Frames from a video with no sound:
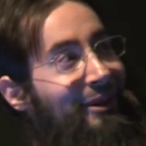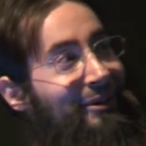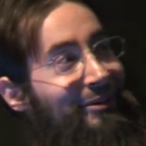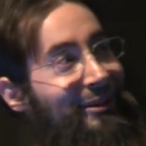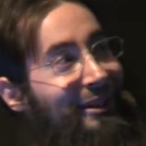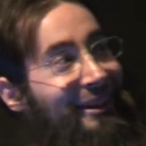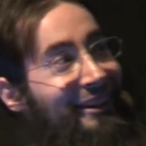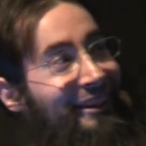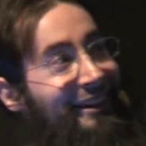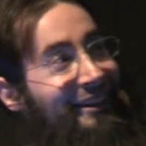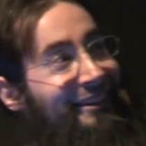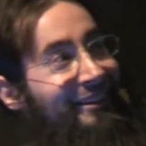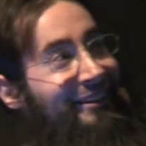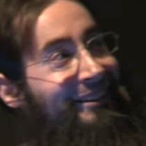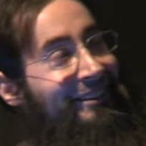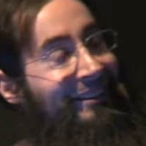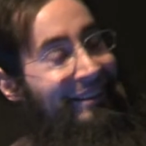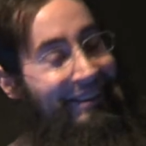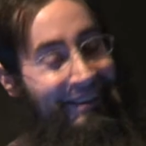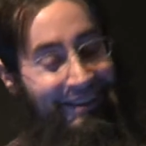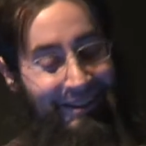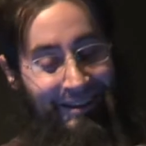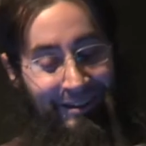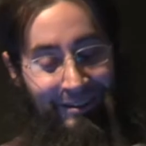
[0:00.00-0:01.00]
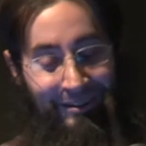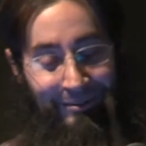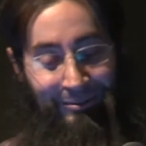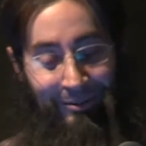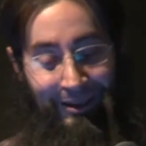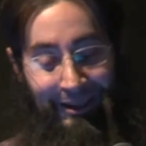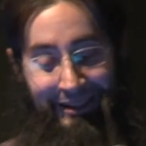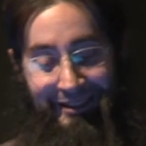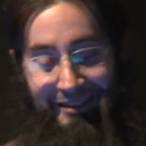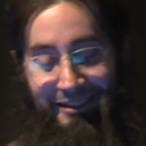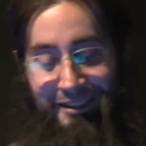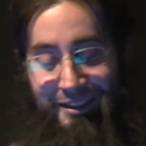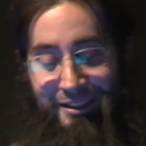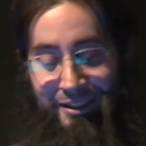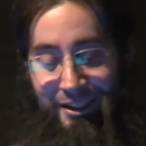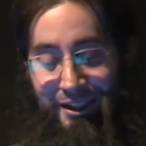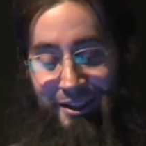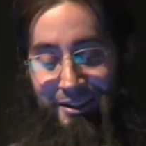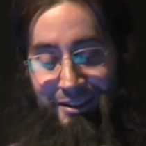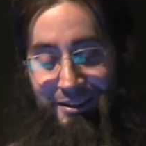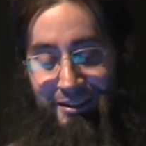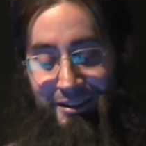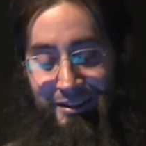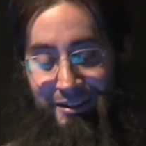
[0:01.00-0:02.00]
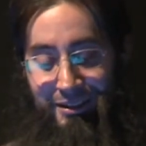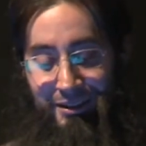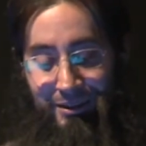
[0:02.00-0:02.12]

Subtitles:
We later wisely changed it